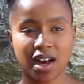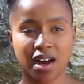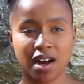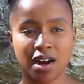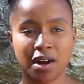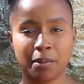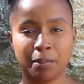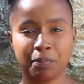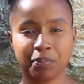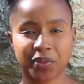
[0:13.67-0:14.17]

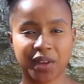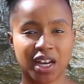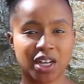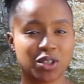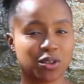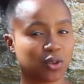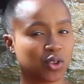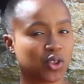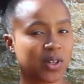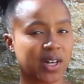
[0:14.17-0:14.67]
I
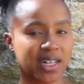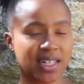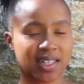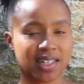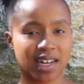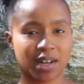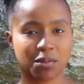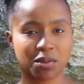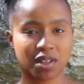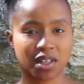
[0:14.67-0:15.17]
told you guys
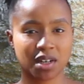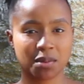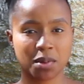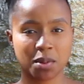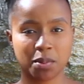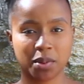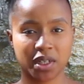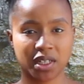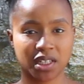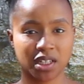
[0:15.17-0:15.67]
that I was going to
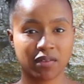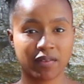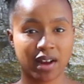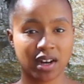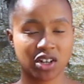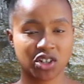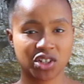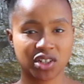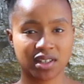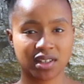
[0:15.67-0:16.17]
be planting
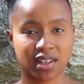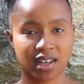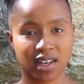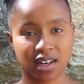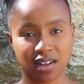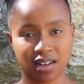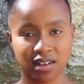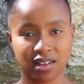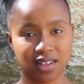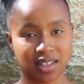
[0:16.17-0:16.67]
radishes
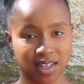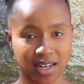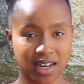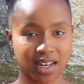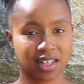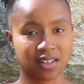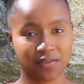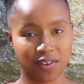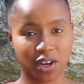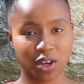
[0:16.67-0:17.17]
in
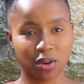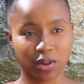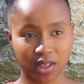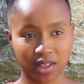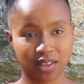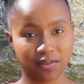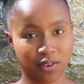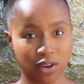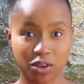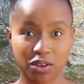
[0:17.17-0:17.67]
today's video,
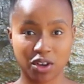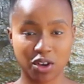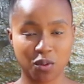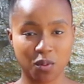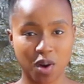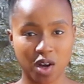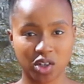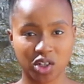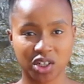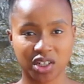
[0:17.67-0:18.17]
like the video that you're
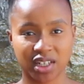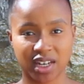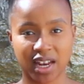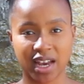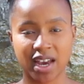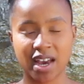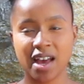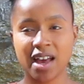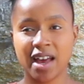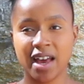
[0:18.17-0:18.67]
watching
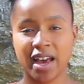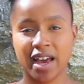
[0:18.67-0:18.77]
today,